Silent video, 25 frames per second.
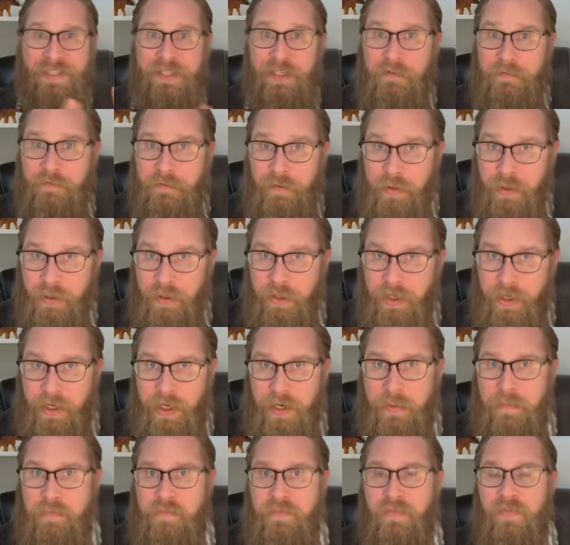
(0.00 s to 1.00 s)

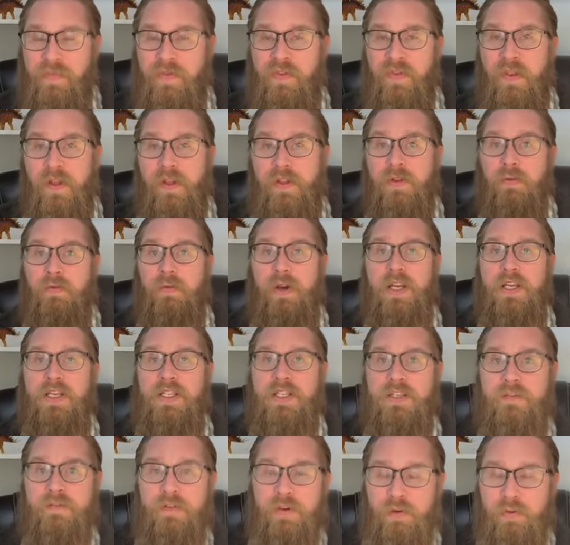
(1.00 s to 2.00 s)
differently than the
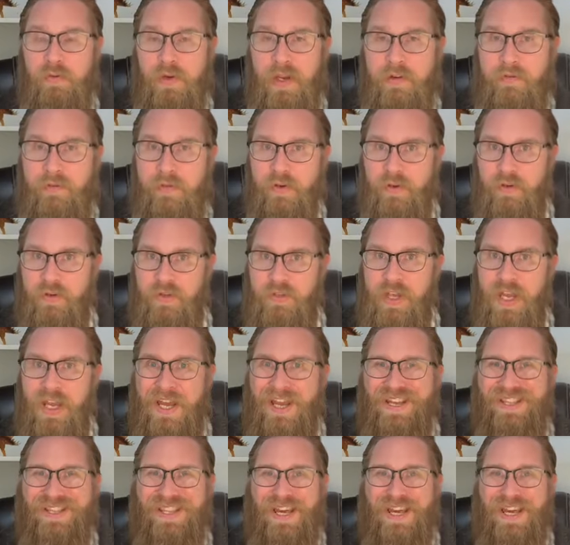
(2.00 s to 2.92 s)
rest of your revenues.